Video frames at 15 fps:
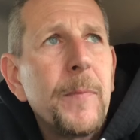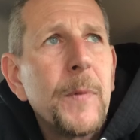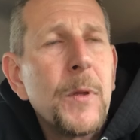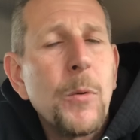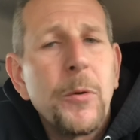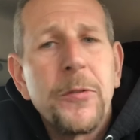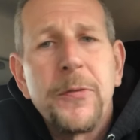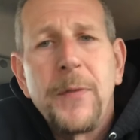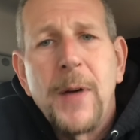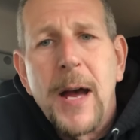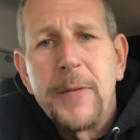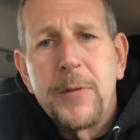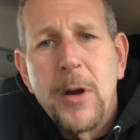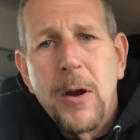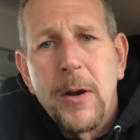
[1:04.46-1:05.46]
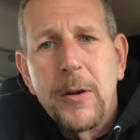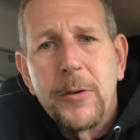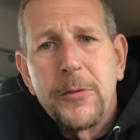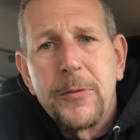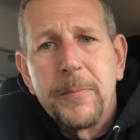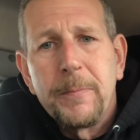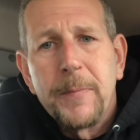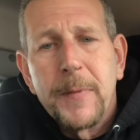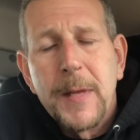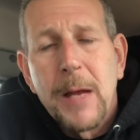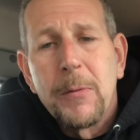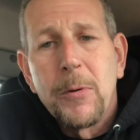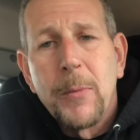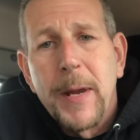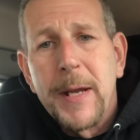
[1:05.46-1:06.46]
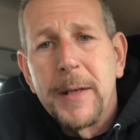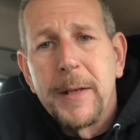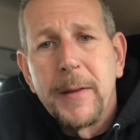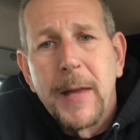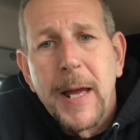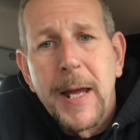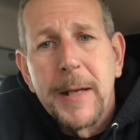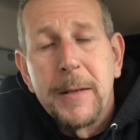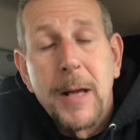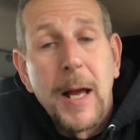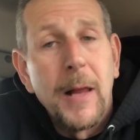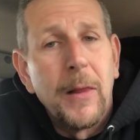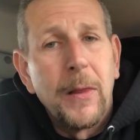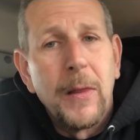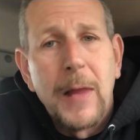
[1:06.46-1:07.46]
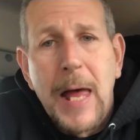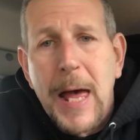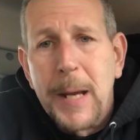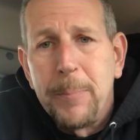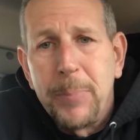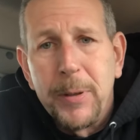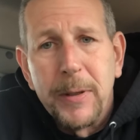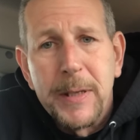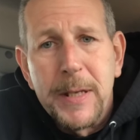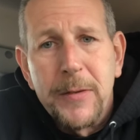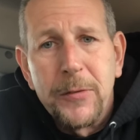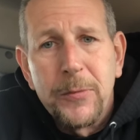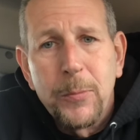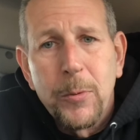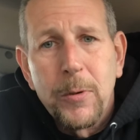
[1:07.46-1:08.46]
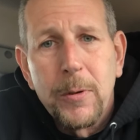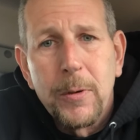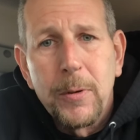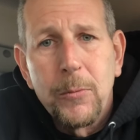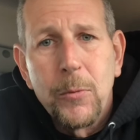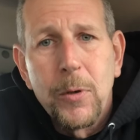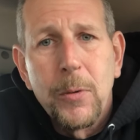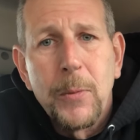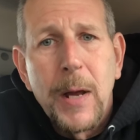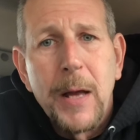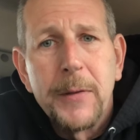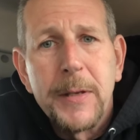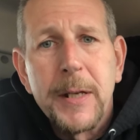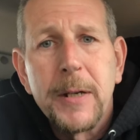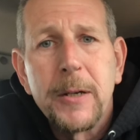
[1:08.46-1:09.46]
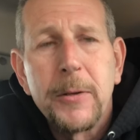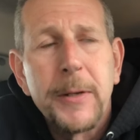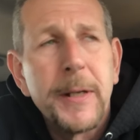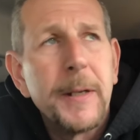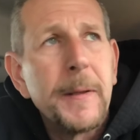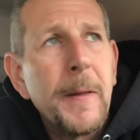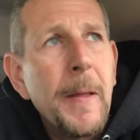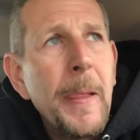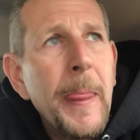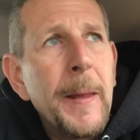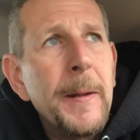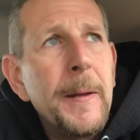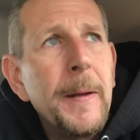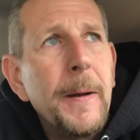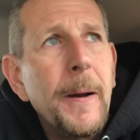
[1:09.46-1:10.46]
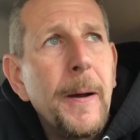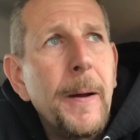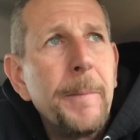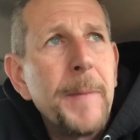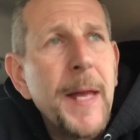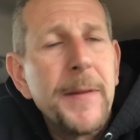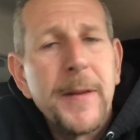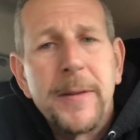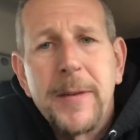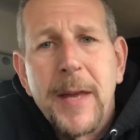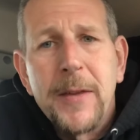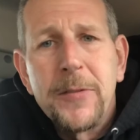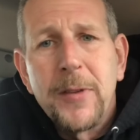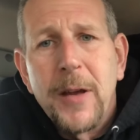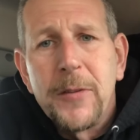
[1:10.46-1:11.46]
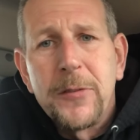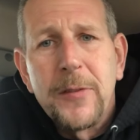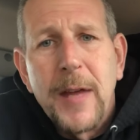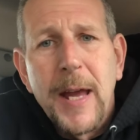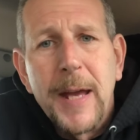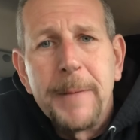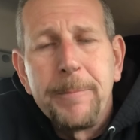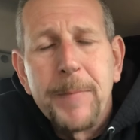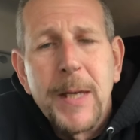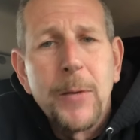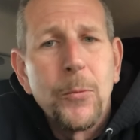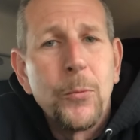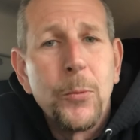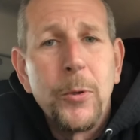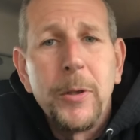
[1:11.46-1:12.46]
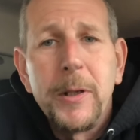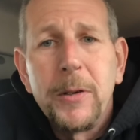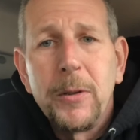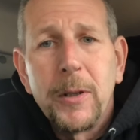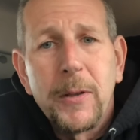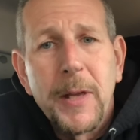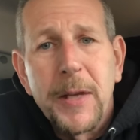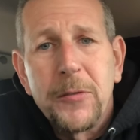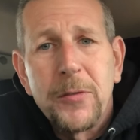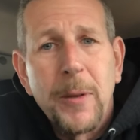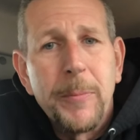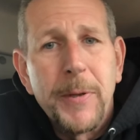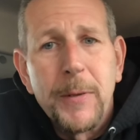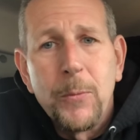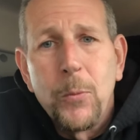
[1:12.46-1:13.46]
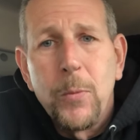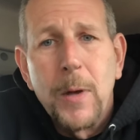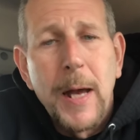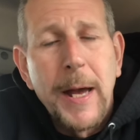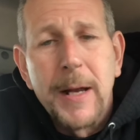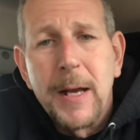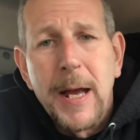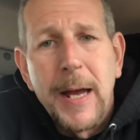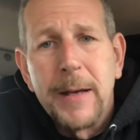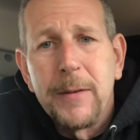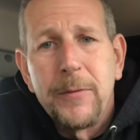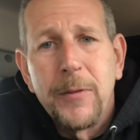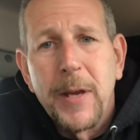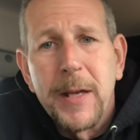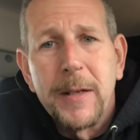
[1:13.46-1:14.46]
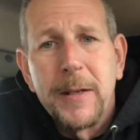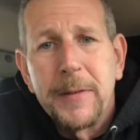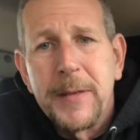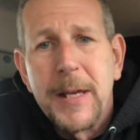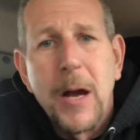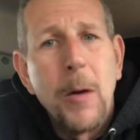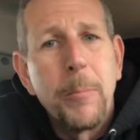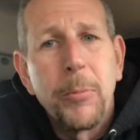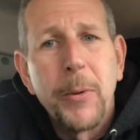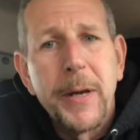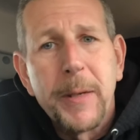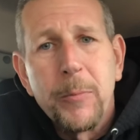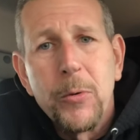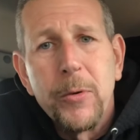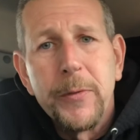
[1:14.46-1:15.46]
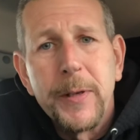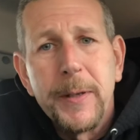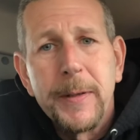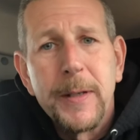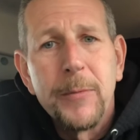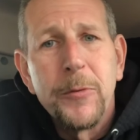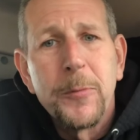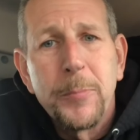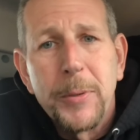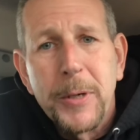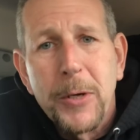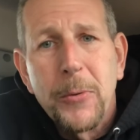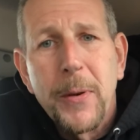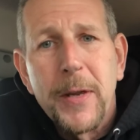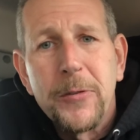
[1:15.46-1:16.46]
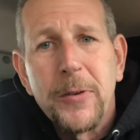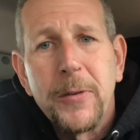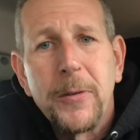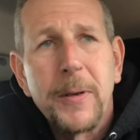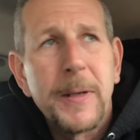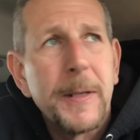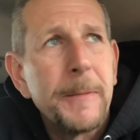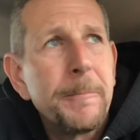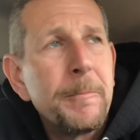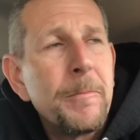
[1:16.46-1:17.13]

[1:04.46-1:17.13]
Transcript: there was 5 cars that were waiting in line. A lot of police were around the area. They had the tents outside. It really looked like something out of like the Outbreak movie. It was pretty crazy looking.